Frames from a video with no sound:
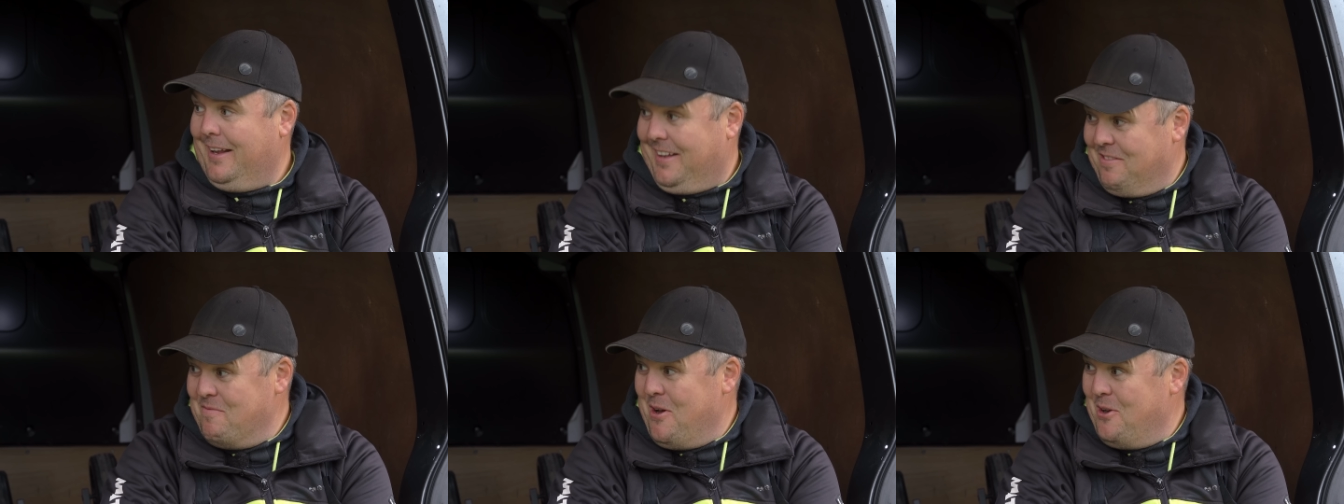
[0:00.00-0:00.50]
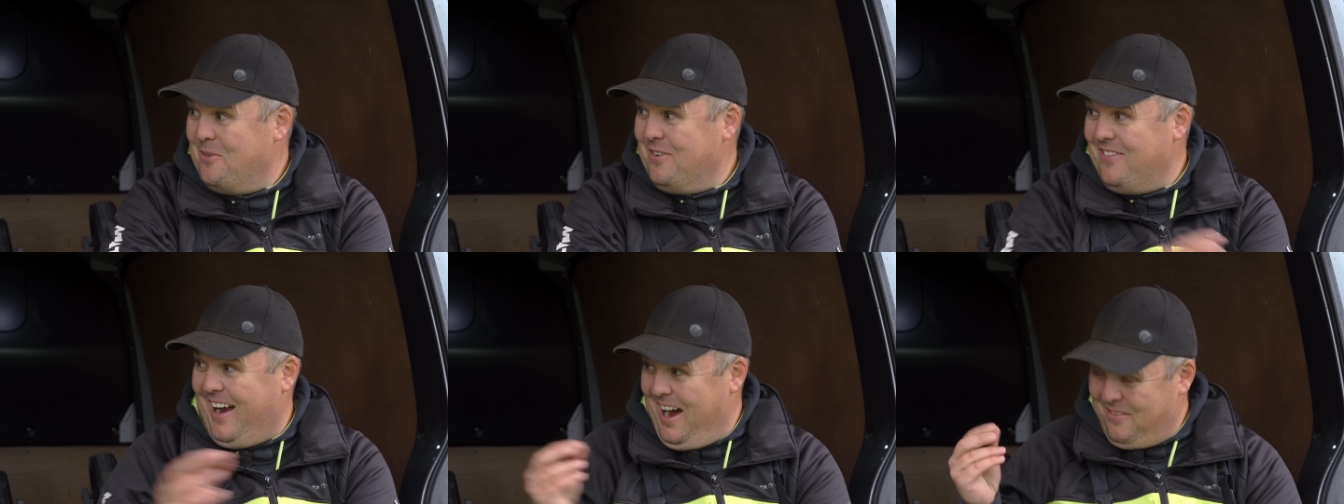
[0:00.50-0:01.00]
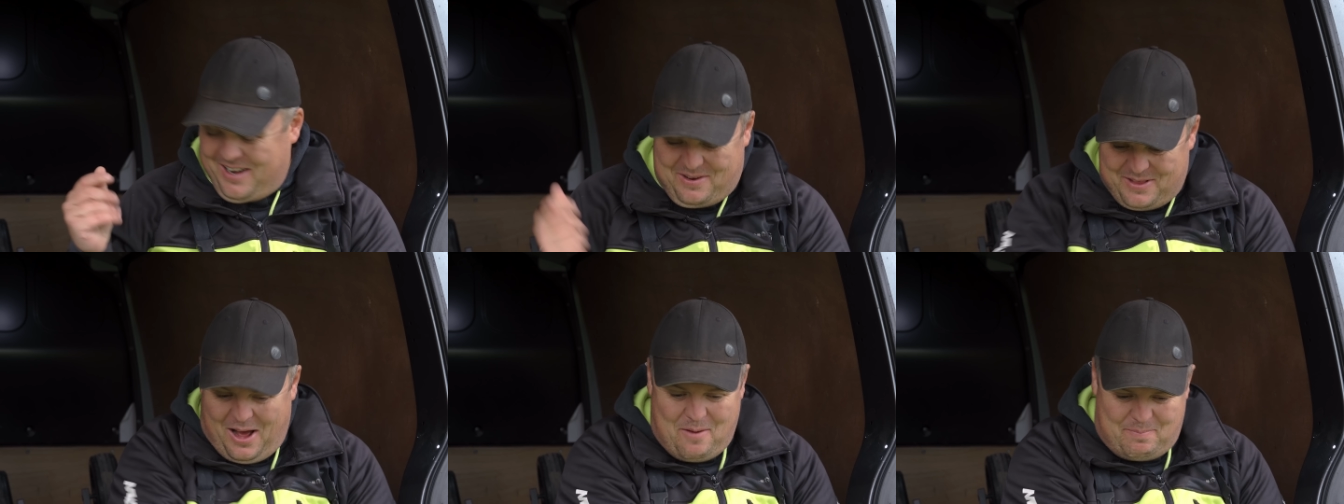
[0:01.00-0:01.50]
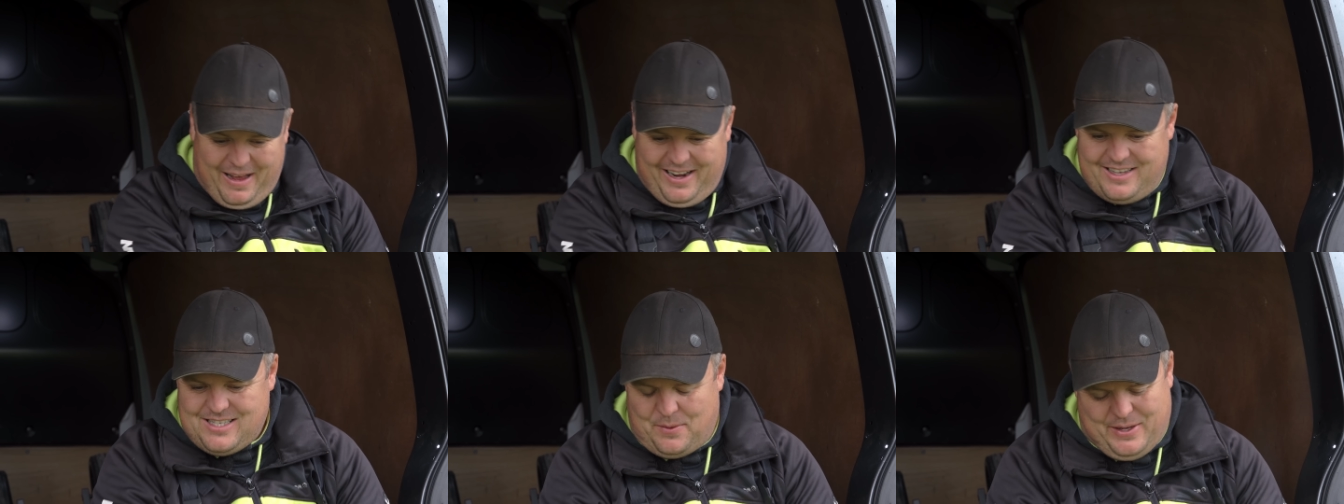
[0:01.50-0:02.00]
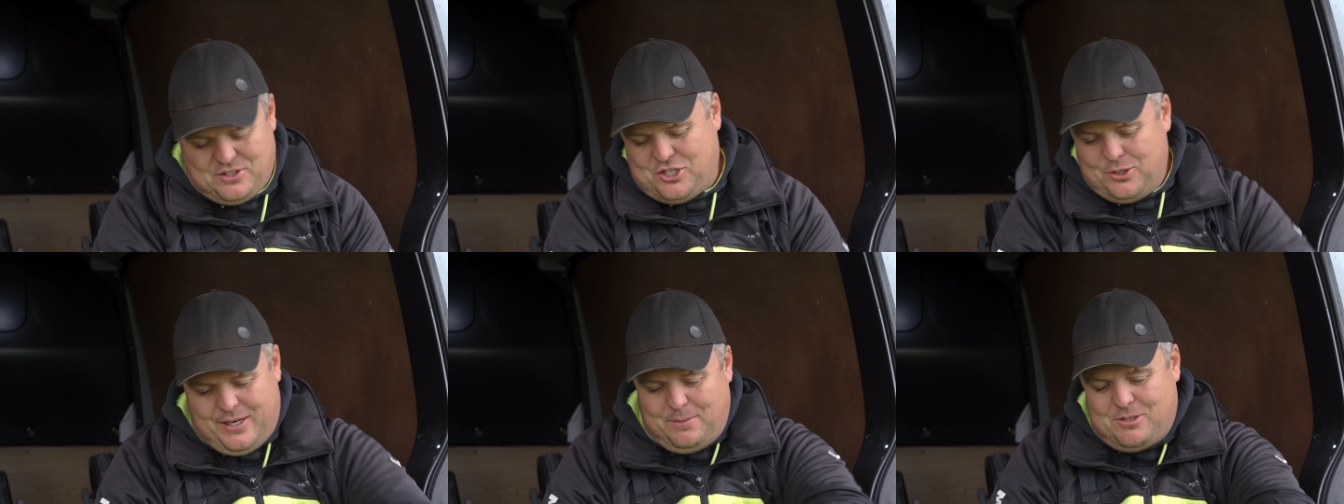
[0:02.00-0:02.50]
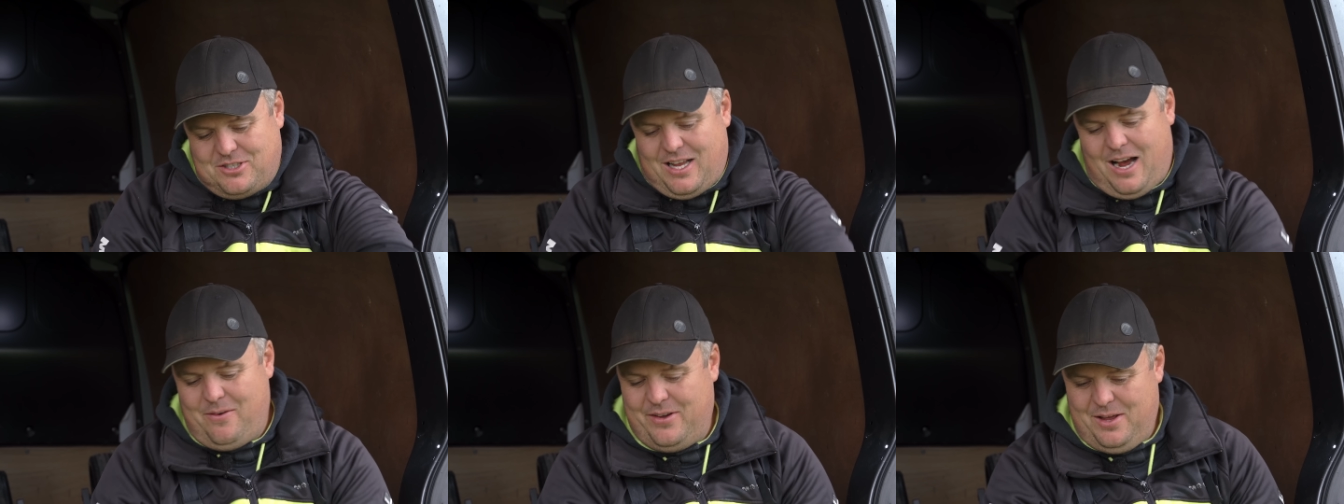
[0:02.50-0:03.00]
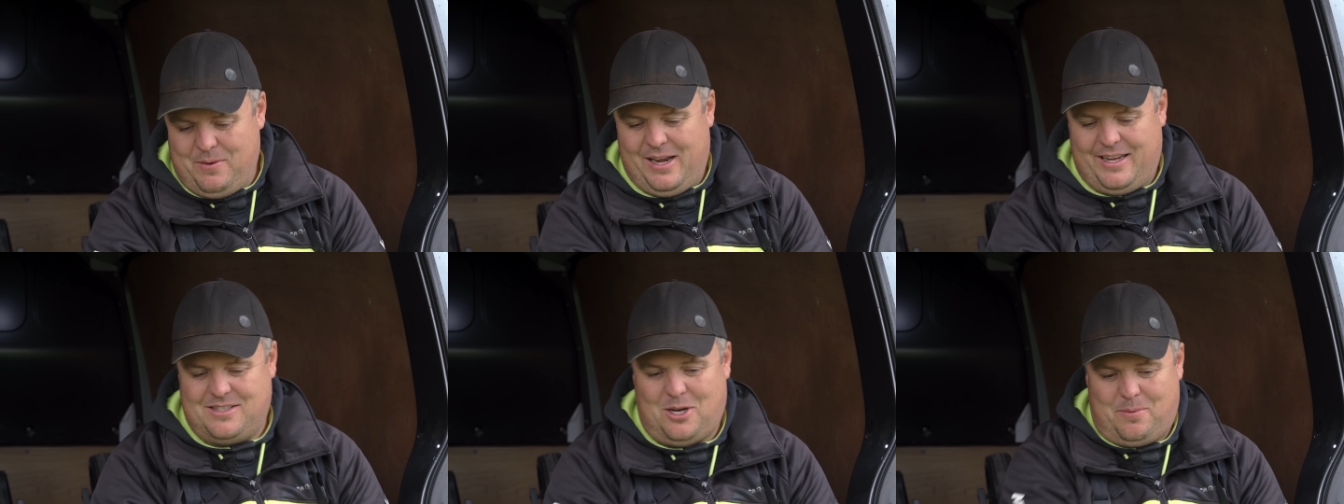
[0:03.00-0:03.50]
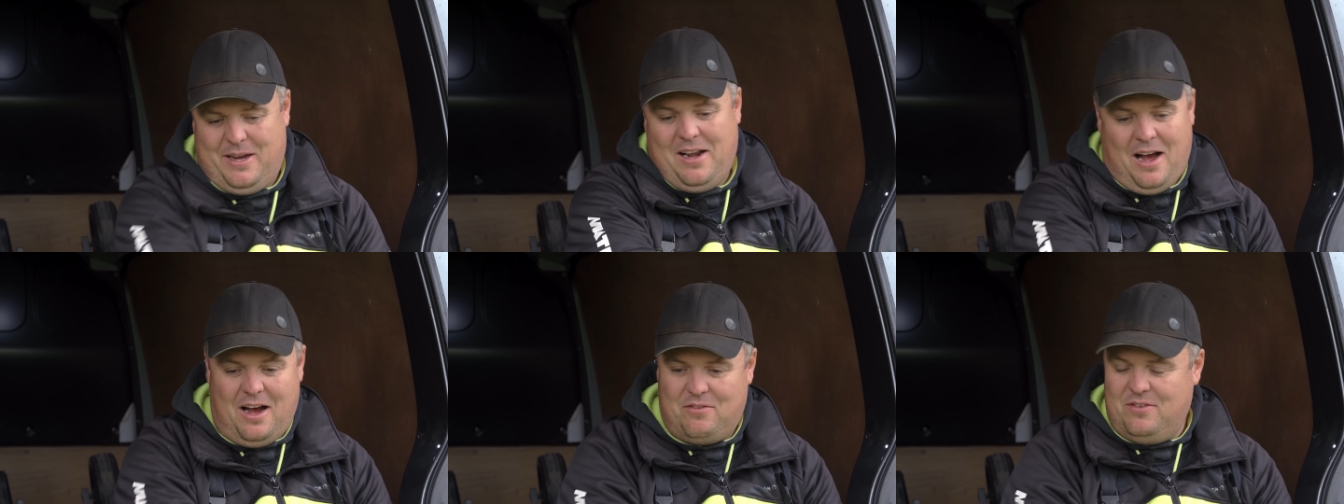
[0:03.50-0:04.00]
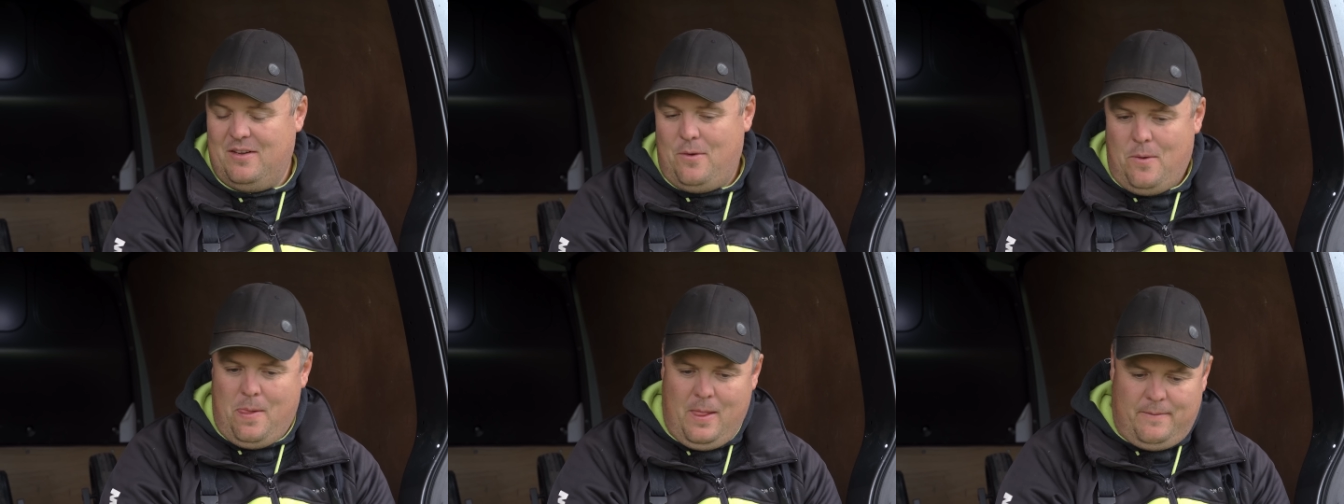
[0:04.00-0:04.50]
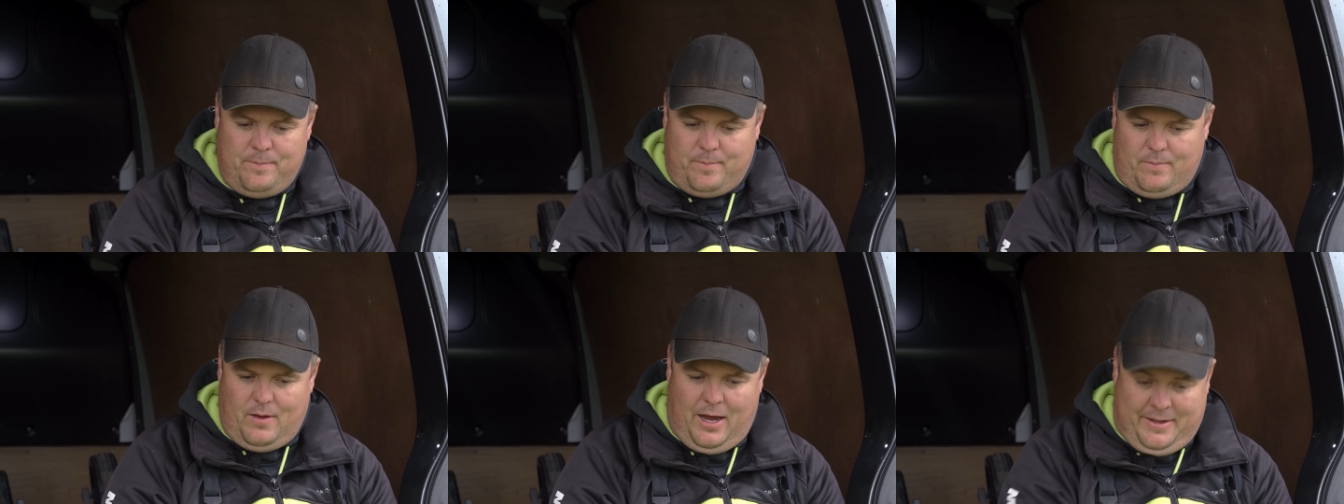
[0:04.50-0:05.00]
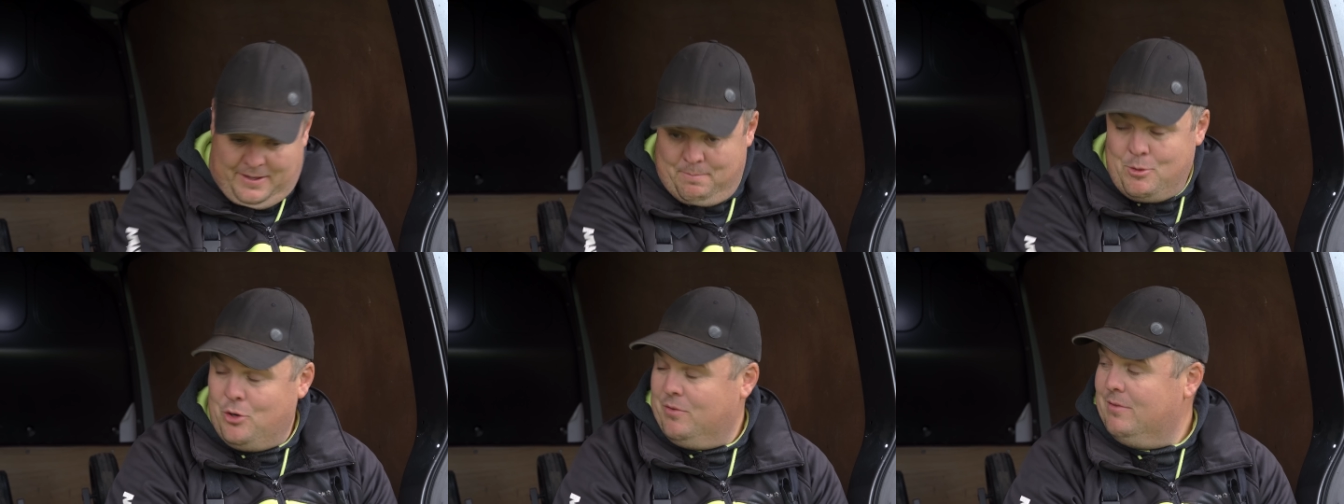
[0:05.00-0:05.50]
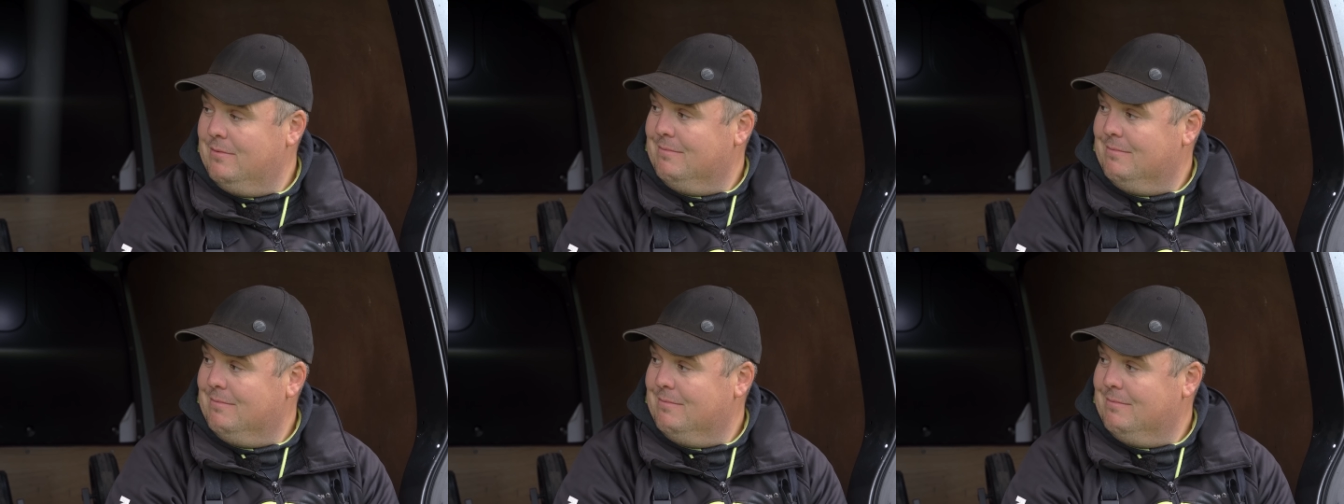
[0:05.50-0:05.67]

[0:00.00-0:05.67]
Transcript: It didn't move. Right, I went in with our pellets. I went too deep to start with. I went like top kit and half. I did move.